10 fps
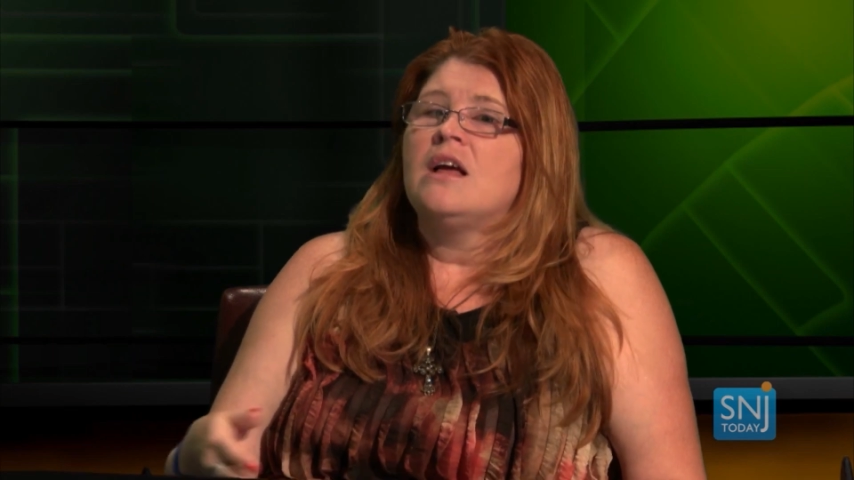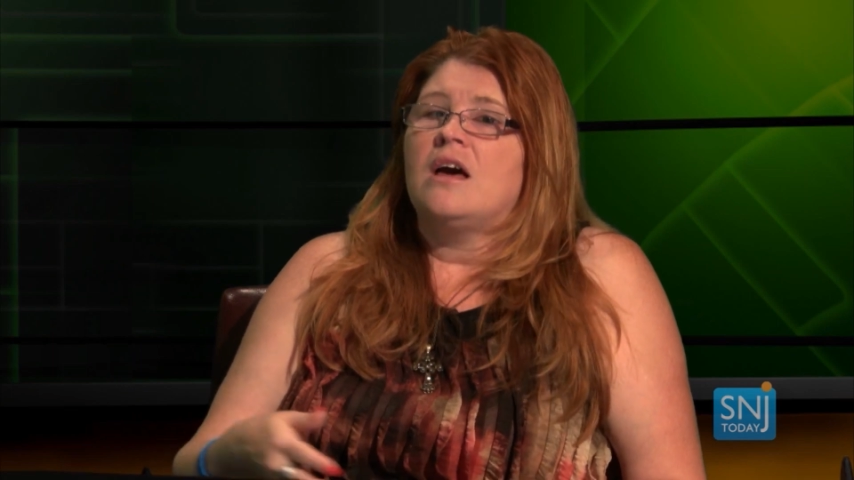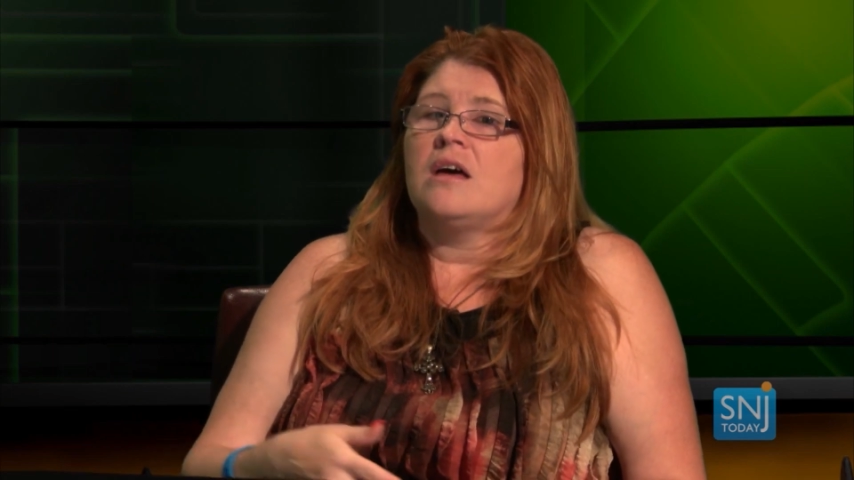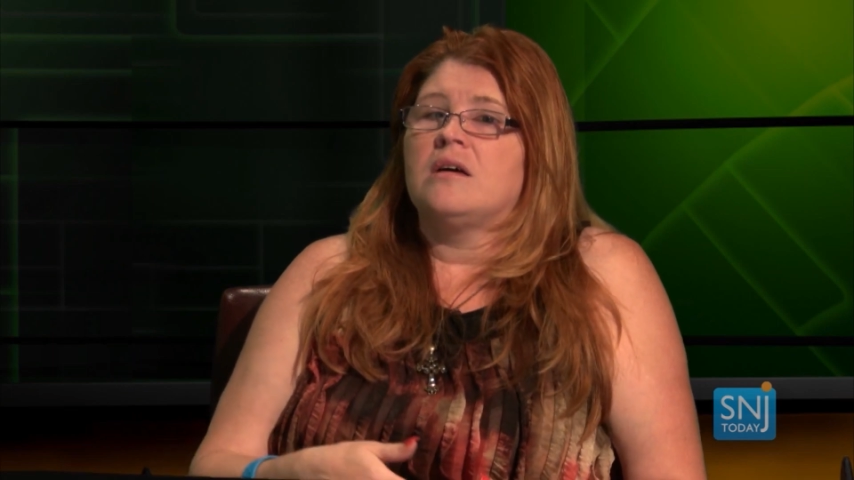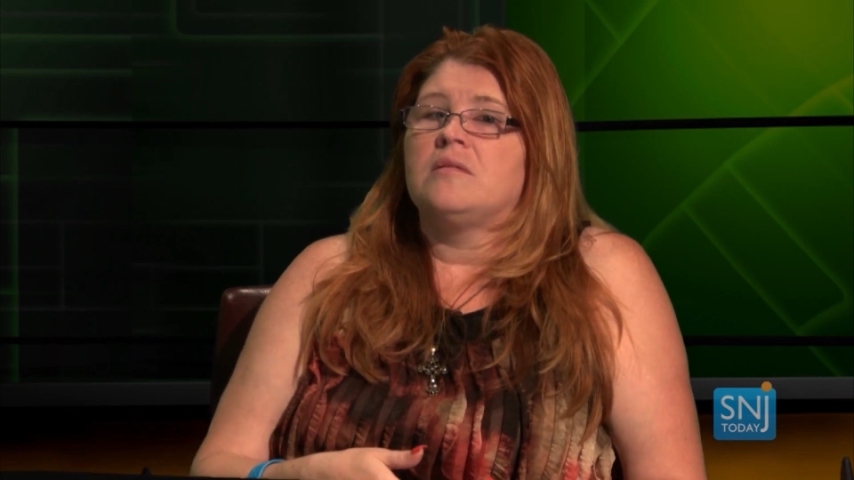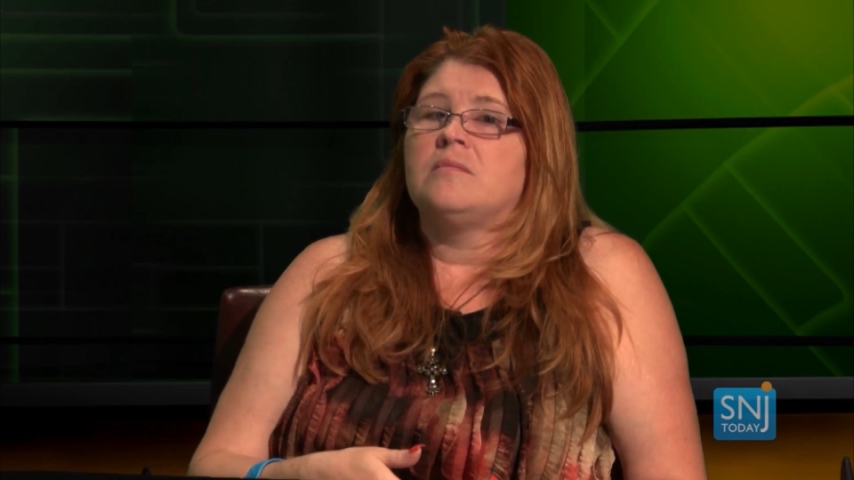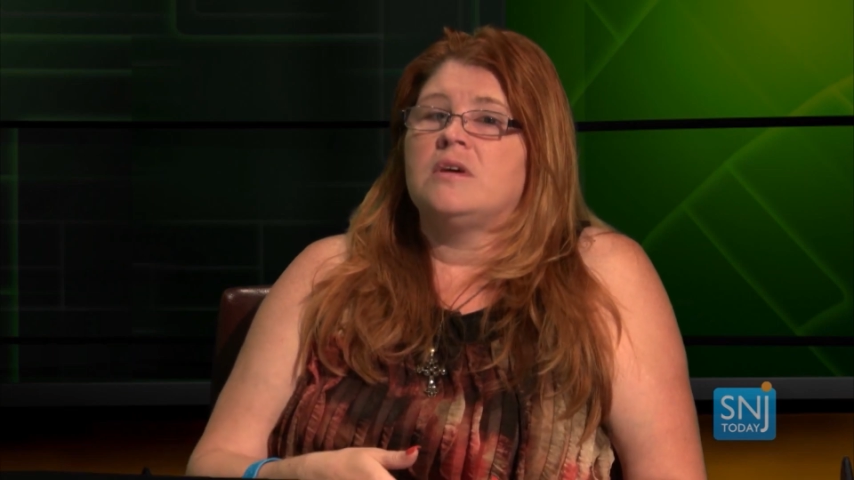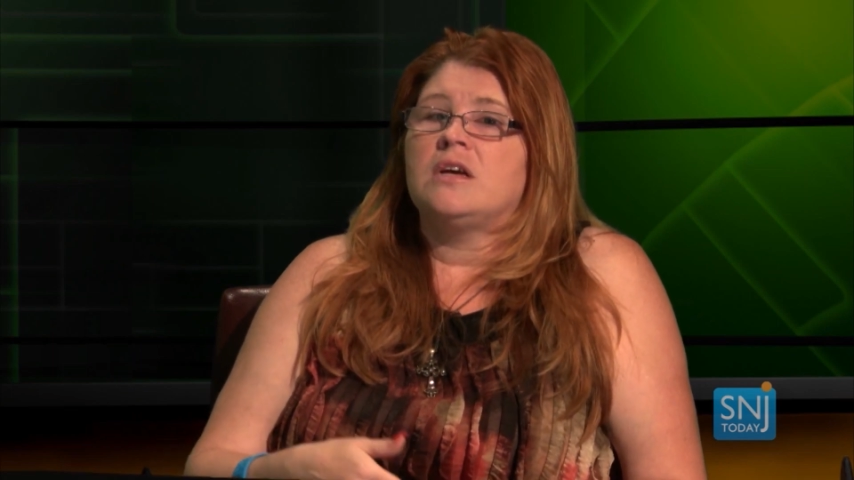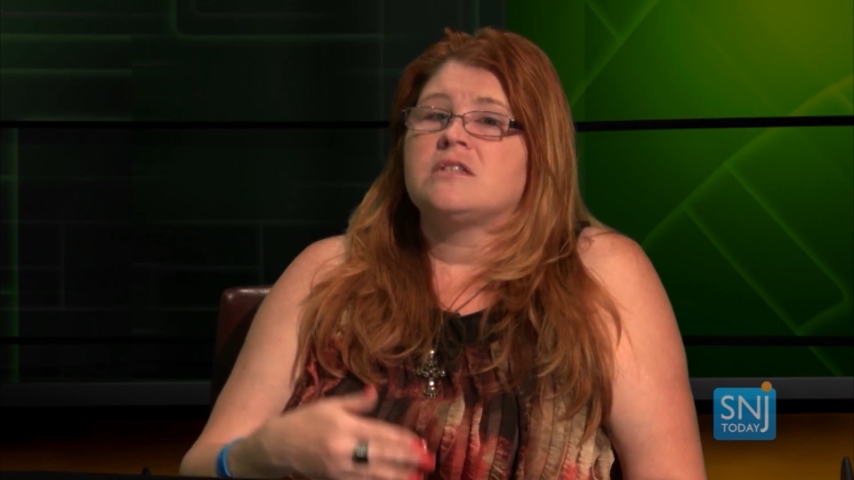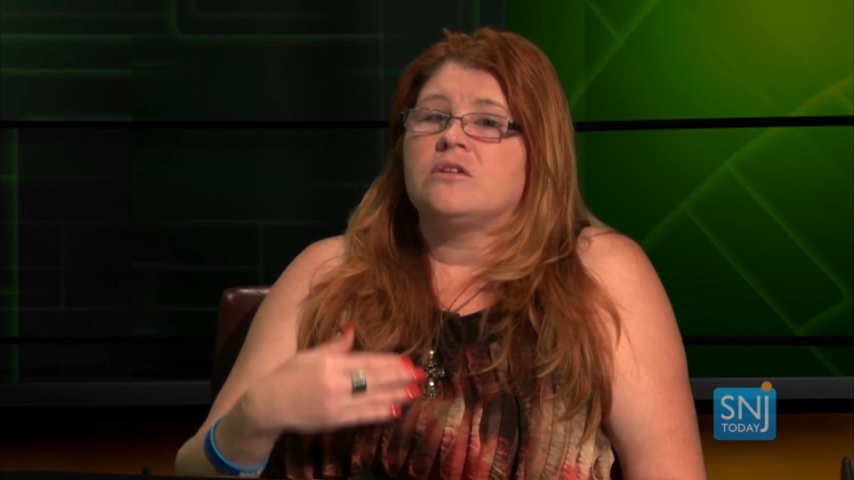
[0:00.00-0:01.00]

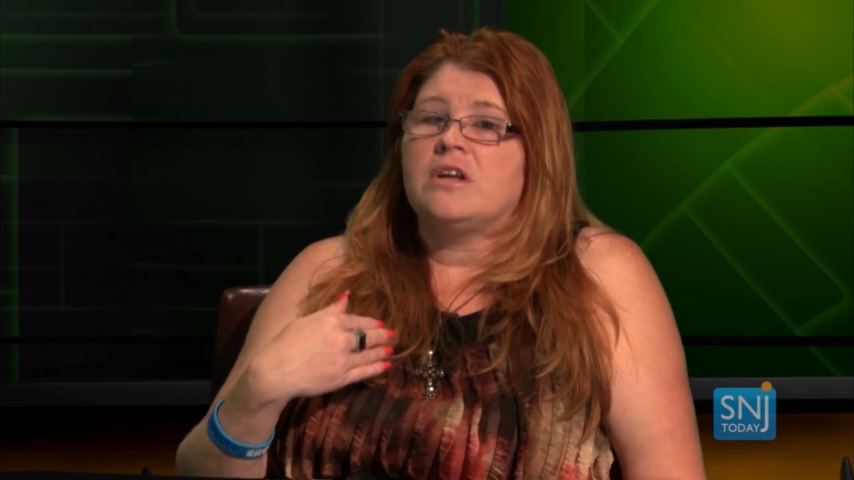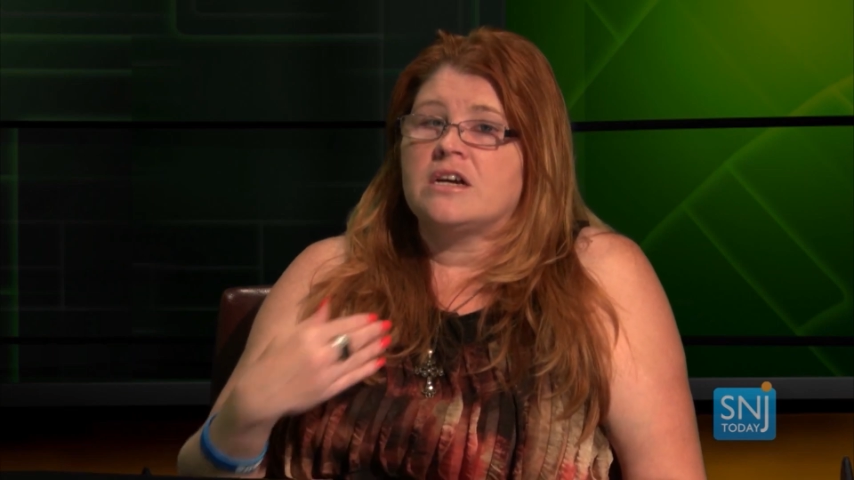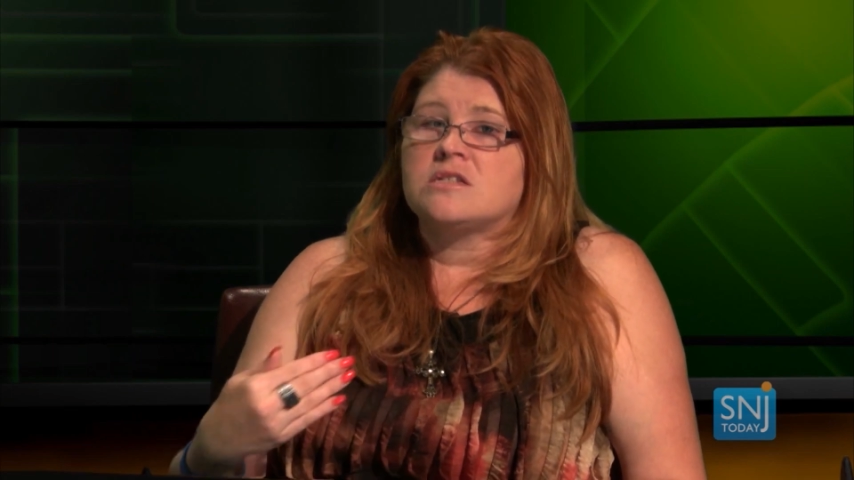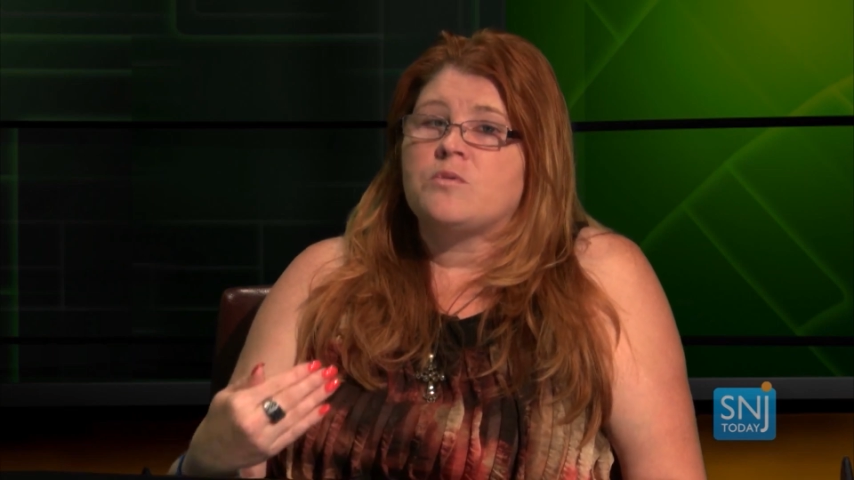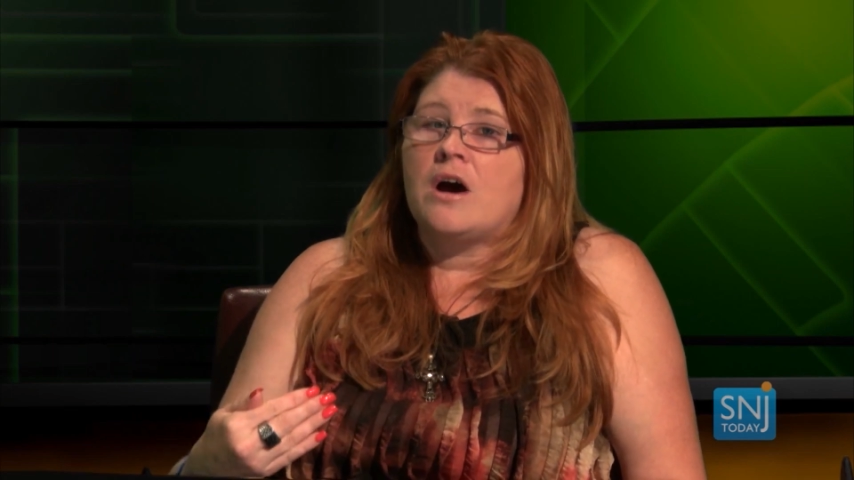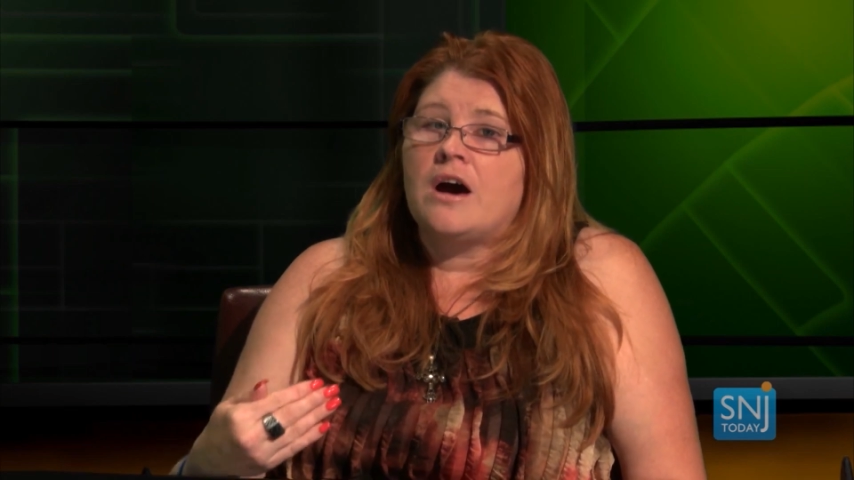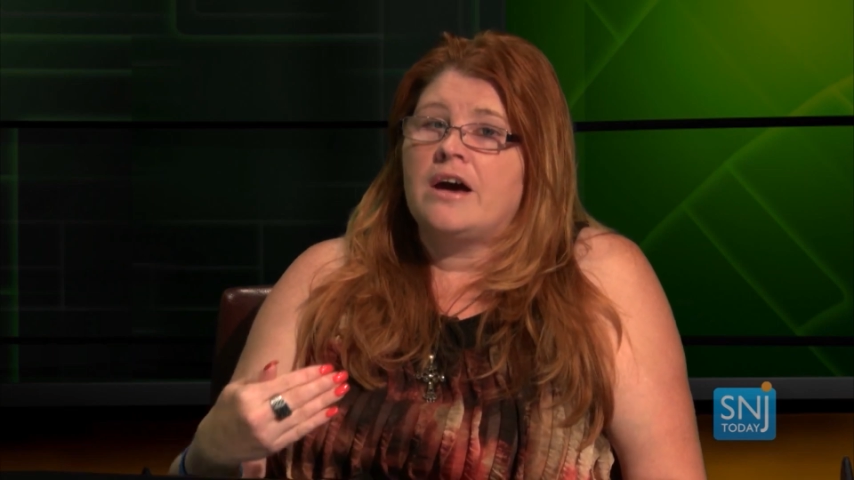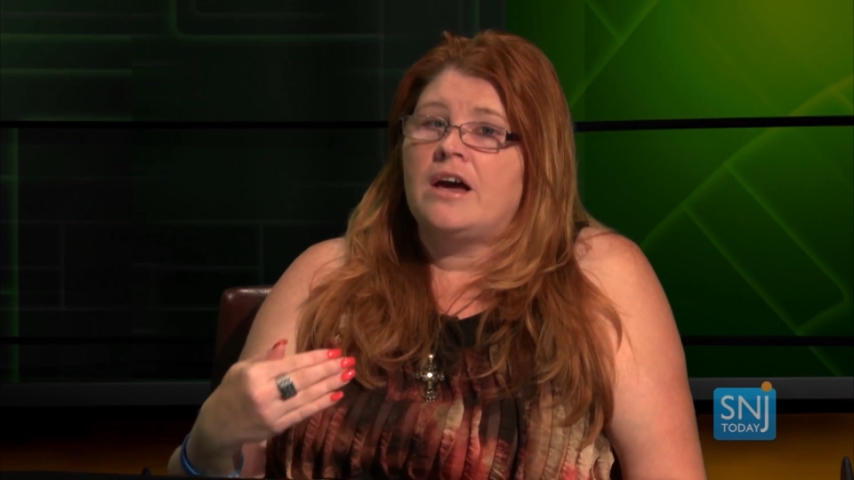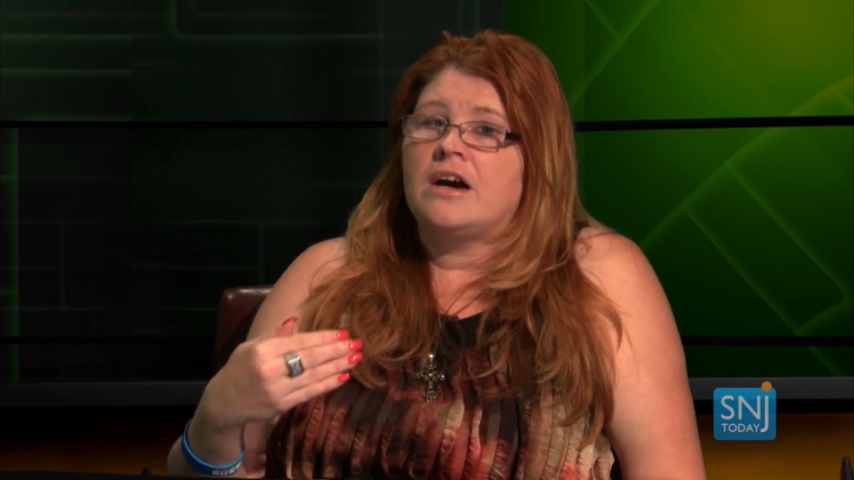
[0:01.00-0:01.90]
And so that's why